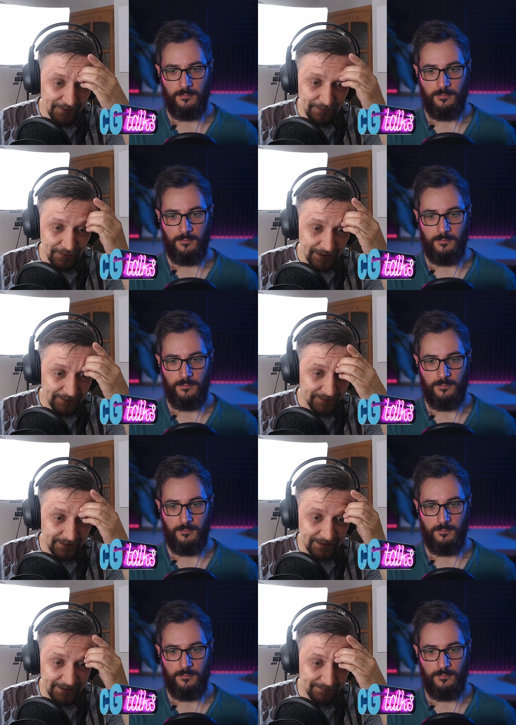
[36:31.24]
Speaker 1: for everyone,
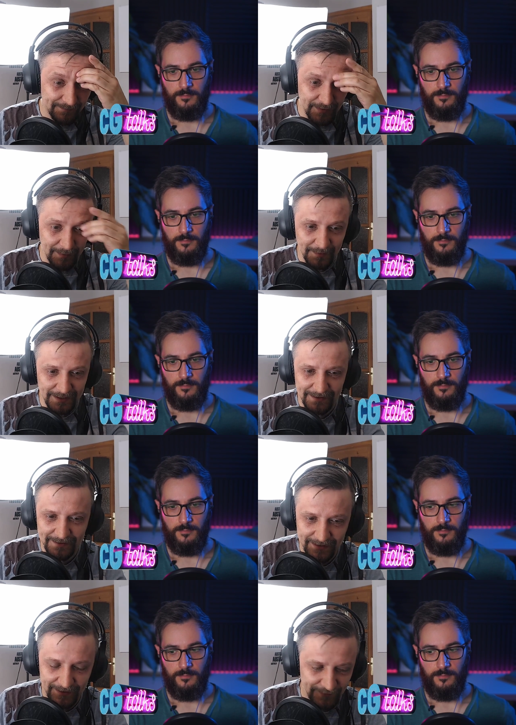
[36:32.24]
probably.
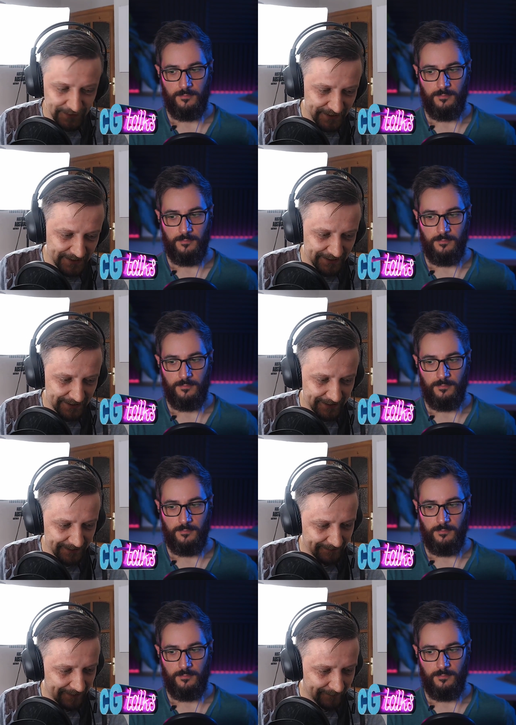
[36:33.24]
If you just
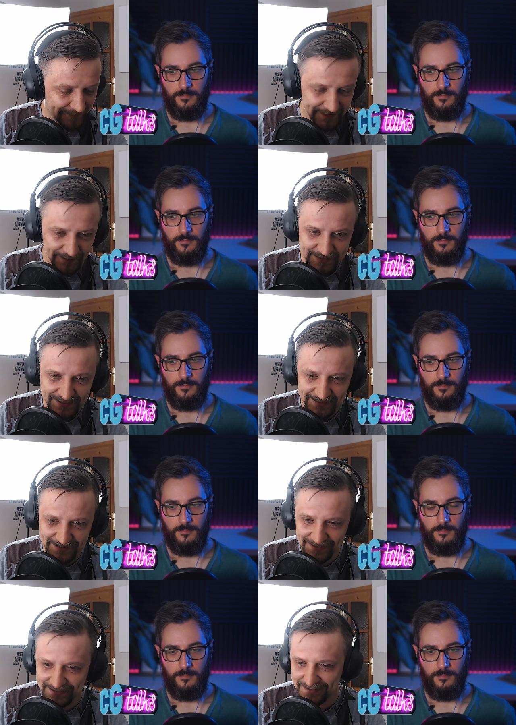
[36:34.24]
um, yeah don't
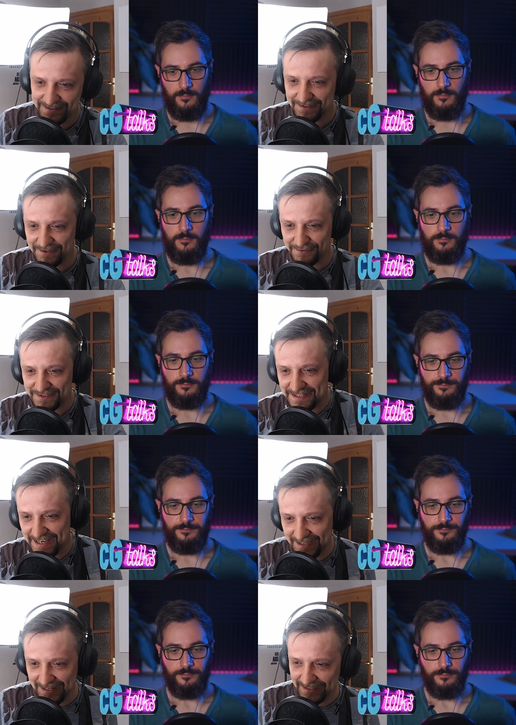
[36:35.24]
don't
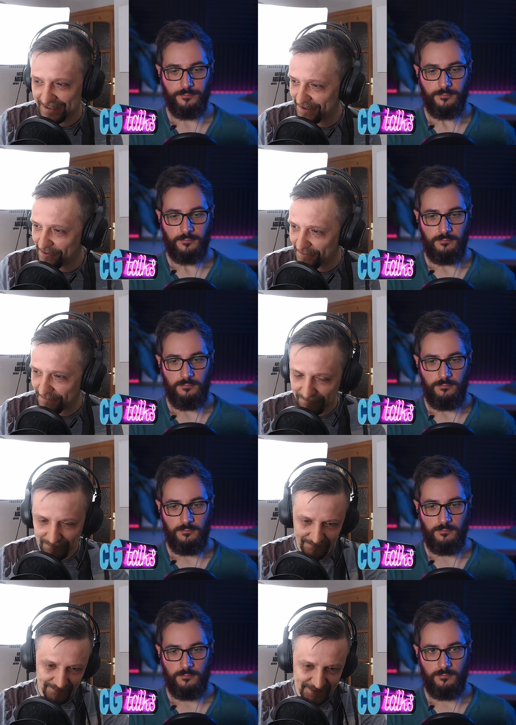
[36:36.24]
stay like in your
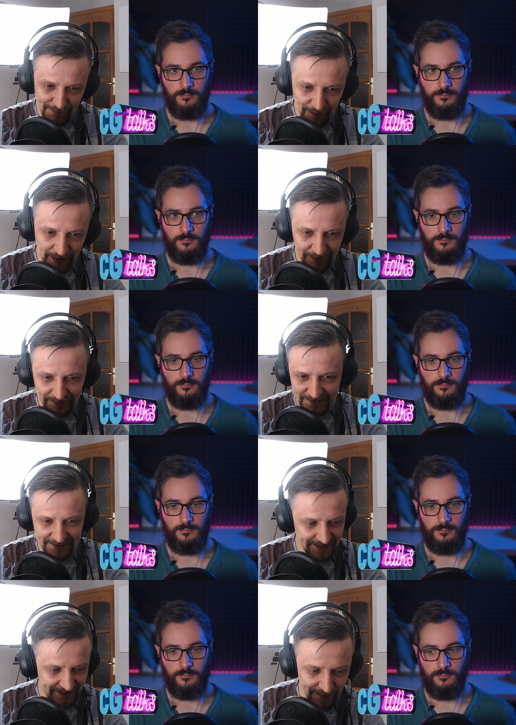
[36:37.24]
small bubble,
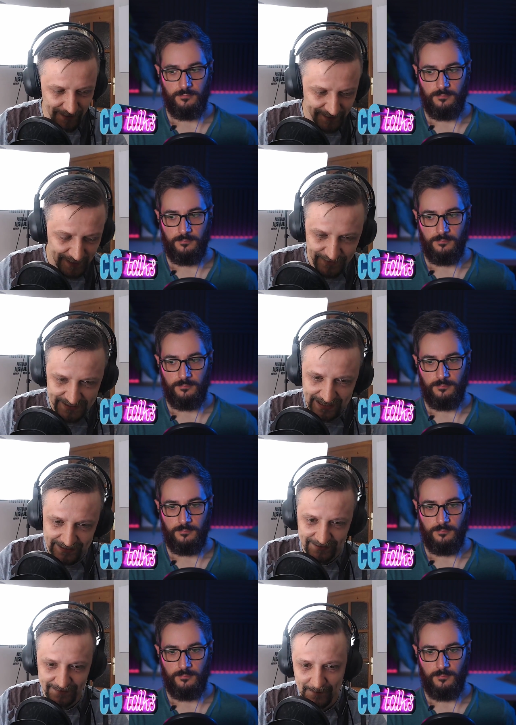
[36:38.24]
just go
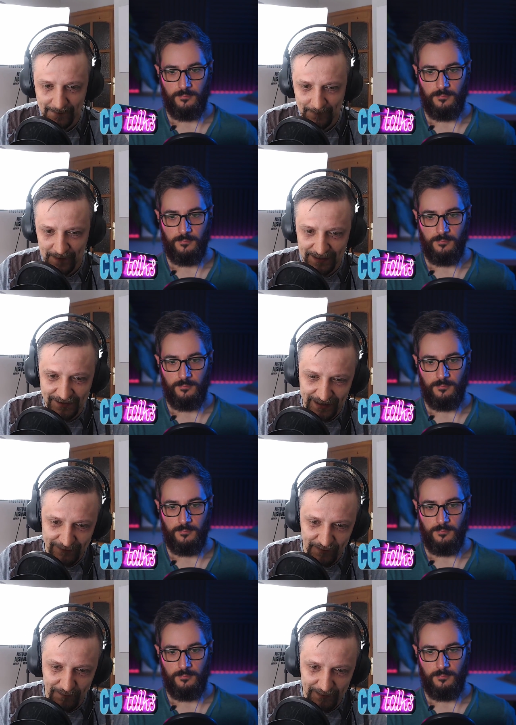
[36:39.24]
outside and
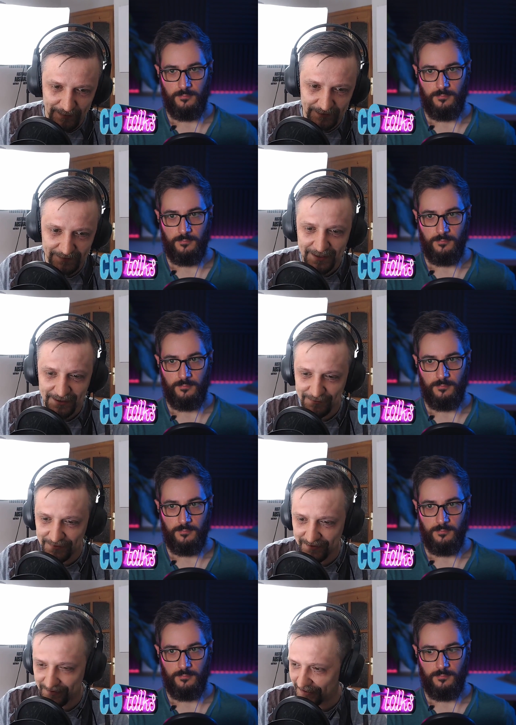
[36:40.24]
interact with people,
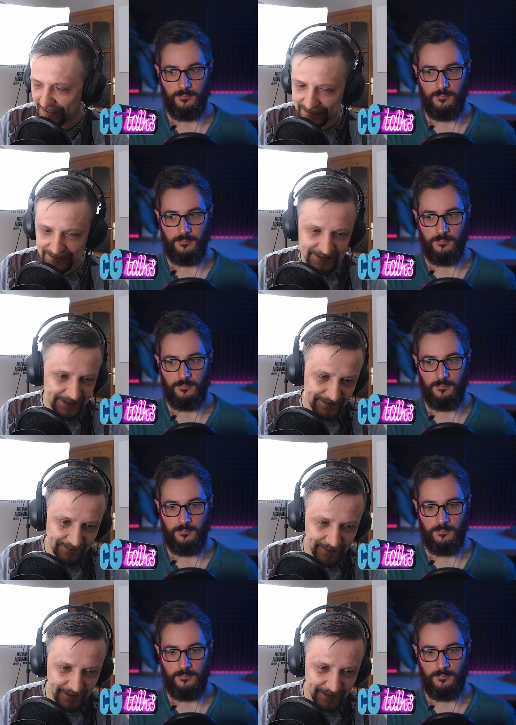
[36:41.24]
with clients, and